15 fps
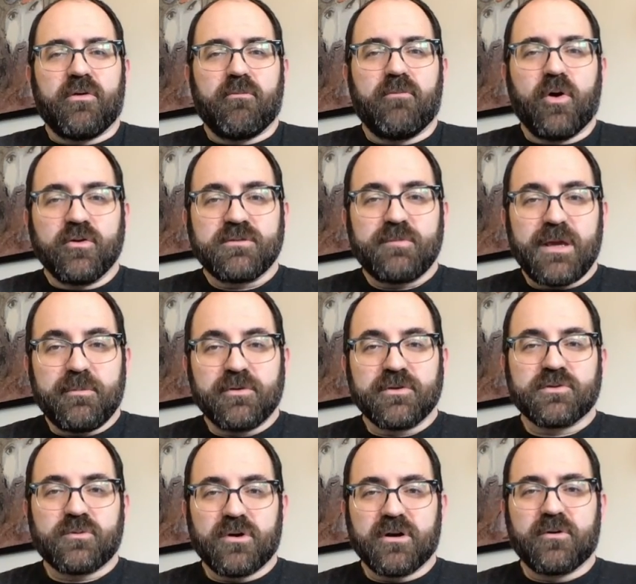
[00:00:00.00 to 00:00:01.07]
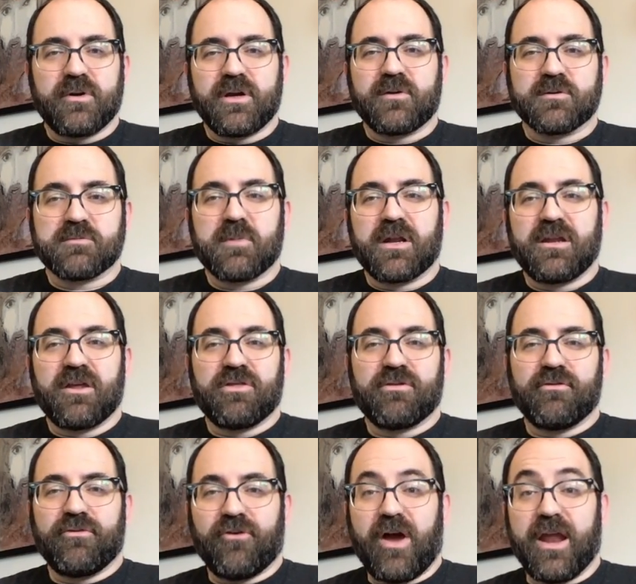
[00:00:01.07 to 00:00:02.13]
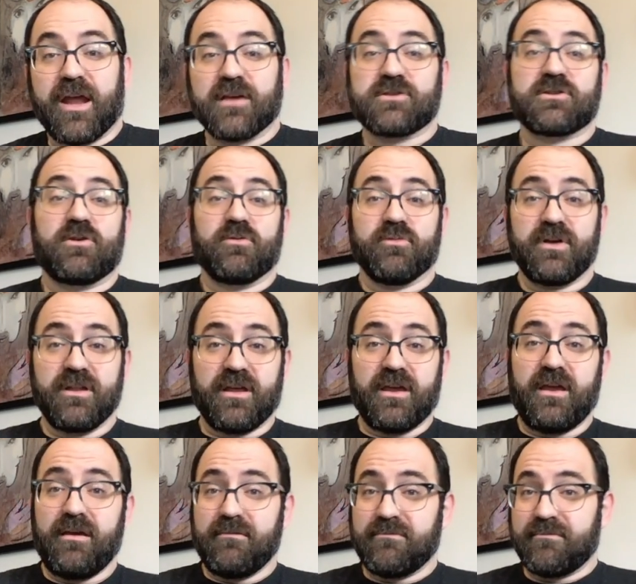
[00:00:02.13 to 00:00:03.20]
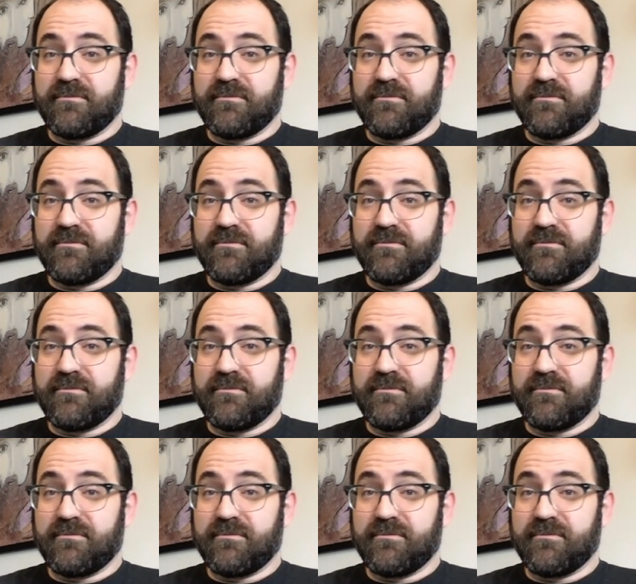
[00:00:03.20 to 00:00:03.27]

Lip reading: Most people's work week was Monday through Friday. So really,